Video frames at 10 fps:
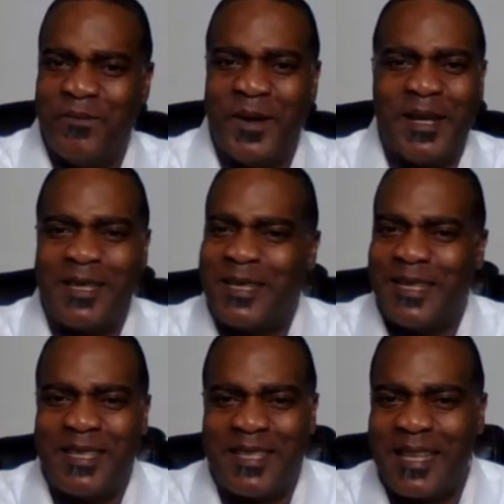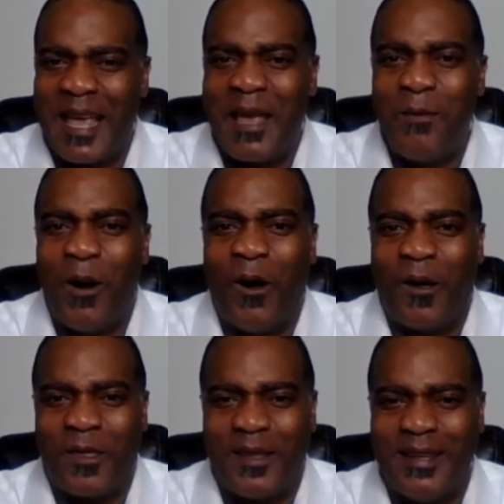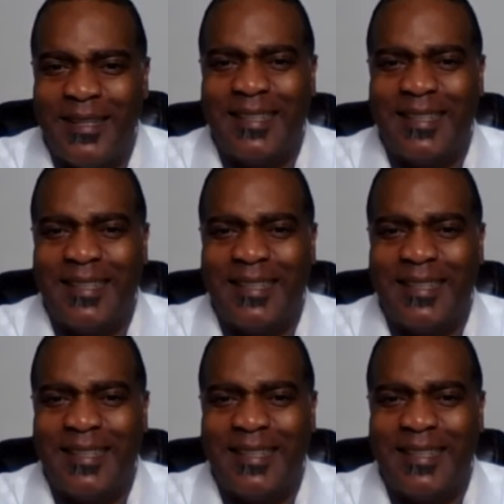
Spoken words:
but it's the same author.